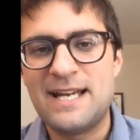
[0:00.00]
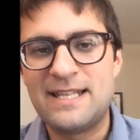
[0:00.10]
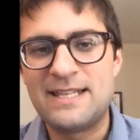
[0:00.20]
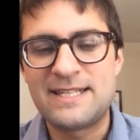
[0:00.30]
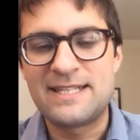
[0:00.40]

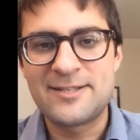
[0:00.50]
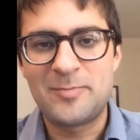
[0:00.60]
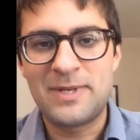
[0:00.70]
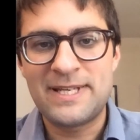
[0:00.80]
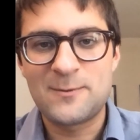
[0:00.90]
And this
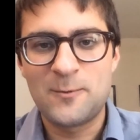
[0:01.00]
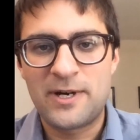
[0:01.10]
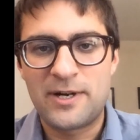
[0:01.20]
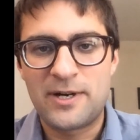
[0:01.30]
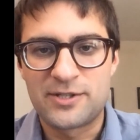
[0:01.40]
is a
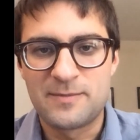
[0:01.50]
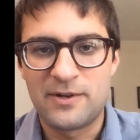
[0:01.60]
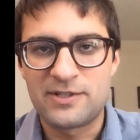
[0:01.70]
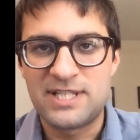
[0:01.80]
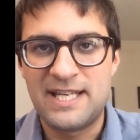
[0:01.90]
place where
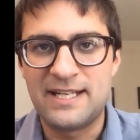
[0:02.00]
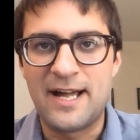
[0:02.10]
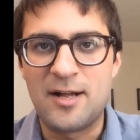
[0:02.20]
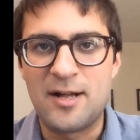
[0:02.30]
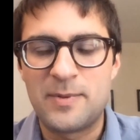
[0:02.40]
cosmology
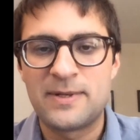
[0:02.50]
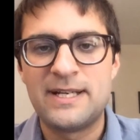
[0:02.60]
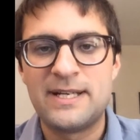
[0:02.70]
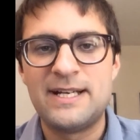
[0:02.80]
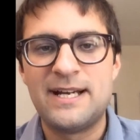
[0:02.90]
can help.
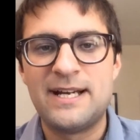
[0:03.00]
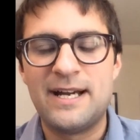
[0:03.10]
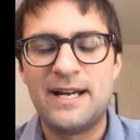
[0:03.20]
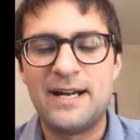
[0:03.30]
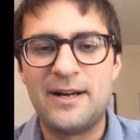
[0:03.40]

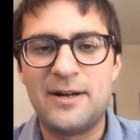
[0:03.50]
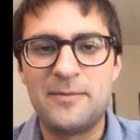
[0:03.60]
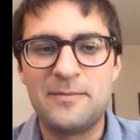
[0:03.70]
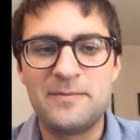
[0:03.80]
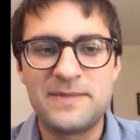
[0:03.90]

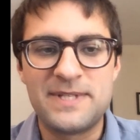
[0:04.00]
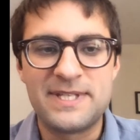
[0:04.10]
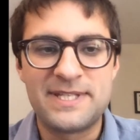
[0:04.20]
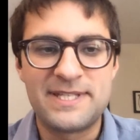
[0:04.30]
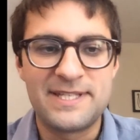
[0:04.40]
This is a
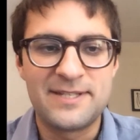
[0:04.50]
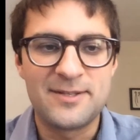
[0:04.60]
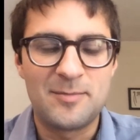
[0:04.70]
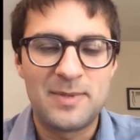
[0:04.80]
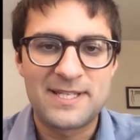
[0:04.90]
place where we can use the